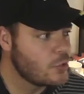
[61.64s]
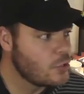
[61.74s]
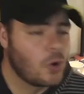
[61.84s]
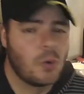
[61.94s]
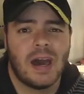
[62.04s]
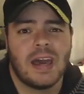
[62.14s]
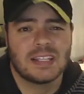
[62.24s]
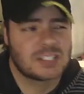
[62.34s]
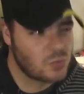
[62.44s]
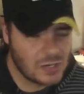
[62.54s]
in Norway
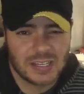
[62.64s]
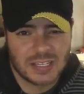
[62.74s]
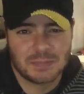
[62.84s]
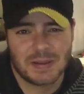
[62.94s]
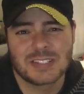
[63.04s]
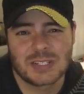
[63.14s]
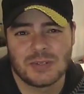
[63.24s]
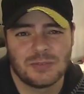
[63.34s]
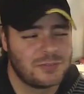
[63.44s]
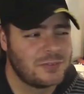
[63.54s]
it's really
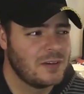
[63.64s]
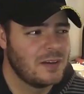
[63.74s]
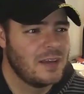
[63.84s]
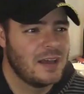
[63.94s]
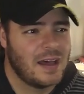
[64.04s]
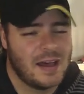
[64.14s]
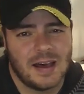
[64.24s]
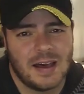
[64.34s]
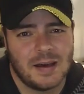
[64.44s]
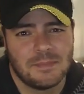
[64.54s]
expensive, so
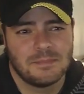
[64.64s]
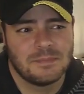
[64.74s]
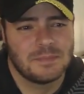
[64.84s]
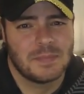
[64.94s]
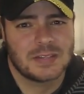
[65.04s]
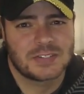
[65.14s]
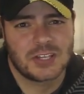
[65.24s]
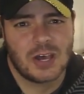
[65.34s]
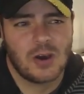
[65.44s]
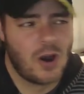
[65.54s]

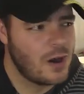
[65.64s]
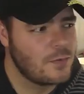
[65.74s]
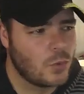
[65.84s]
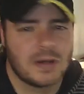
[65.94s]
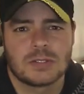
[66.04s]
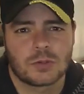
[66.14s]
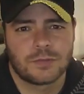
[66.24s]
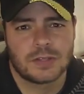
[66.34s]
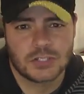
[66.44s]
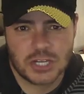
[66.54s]
I've always looked
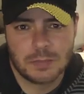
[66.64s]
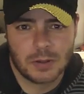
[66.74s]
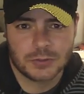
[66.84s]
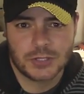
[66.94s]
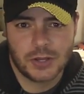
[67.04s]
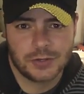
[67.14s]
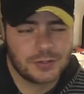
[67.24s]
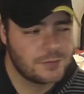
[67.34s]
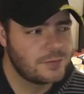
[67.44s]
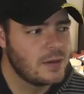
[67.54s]
for the cheap
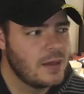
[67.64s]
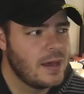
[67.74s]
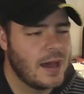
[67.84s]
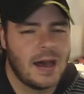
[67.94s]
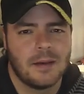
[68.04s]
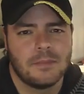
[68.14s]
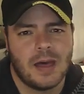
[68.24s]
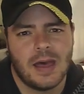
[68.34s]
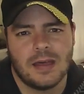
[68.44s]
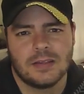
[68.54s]
alternative.
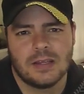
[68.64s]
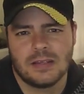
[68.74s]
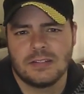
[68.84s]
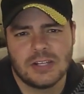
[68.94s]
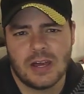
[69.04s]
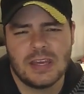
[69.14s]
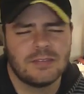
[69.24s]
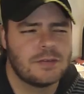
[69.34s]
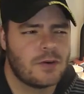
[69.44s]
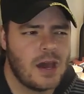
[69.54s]
You know, even
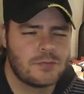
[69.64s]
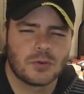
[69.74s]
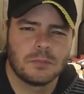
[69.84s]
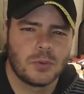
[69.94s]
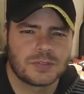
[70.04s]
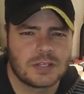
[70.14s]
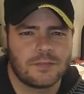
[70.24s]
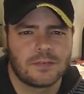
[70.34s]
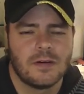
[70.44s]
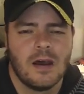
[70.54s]
if I have to import
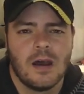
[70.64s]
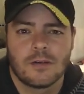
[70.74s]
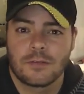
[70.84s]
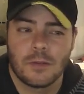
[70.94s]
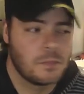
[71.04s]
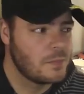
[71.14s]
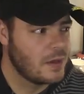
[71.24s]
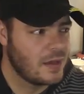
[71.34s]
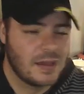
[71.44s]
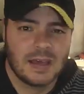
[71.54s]
stuff from
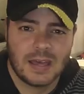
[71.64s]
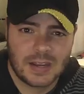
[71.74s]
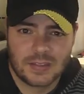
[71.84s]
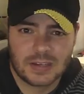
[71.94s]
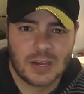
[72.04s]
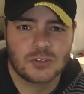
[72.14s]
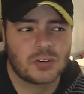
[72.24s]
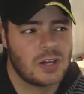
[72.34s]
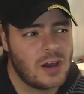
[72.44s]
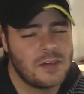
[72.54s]
another
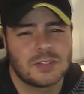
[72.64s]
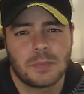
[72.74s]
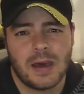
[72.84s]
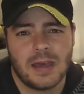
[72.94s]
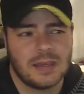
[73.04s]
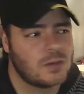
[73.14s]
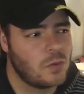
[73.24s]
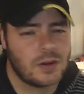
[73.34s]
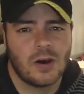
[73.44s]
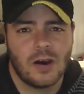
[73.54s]
country, I have to pay
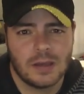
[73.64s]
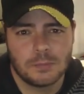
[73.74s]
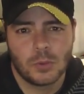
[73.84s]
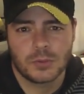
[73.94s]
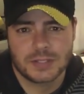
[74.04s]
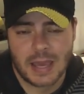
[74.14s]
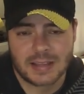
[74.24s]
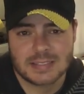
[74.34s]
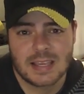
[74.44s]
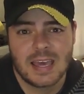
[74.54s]
quite a high import
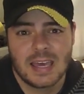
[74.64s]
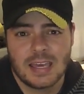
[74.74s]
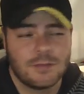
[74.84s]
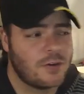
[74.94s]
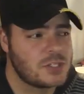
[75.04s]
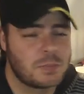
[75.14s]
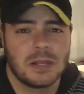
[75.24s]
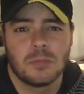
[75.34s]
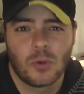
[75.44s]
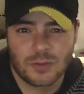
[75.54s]
tax if I
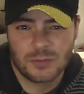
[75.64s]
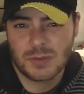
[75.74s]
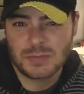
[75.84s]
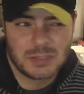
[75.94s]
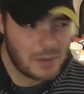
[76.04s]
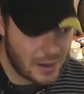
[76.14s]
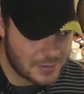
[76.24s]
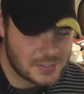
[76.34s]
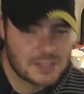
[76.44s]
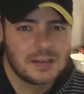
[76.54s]
spend more than 50
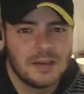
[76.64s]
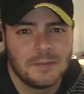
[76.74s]
bucks,